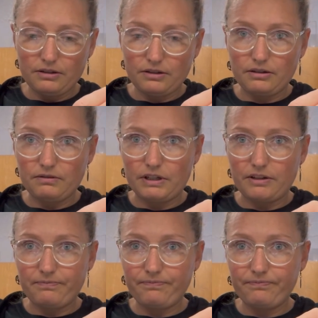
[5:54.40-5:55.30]
All right.
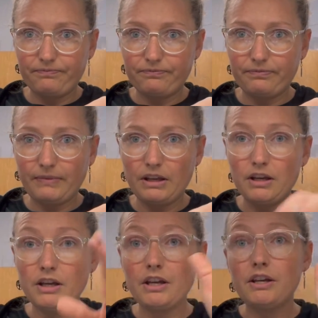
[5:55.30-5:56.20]

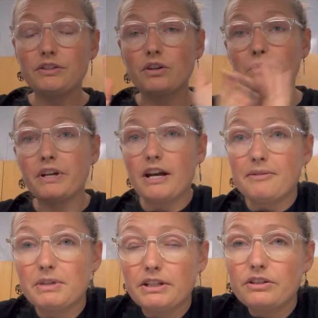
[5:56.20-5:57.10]
So what I'm
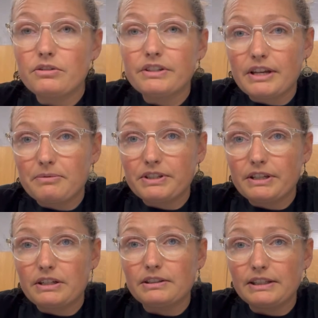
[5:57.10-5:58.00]
gonna do is I'm just
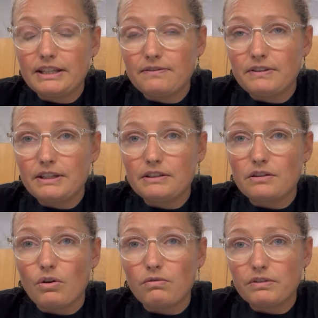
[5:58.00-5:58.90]
gonna leave this
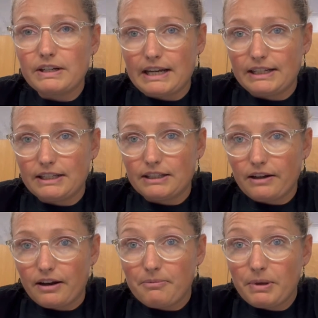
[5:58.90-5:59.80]
overnight in the
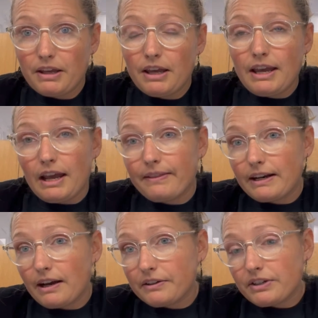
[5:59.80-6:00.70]
cup and then
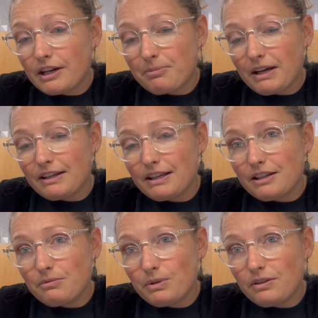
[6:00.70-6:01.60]
I'll check back
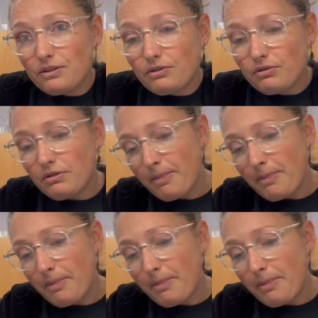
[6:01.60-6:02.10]
in with you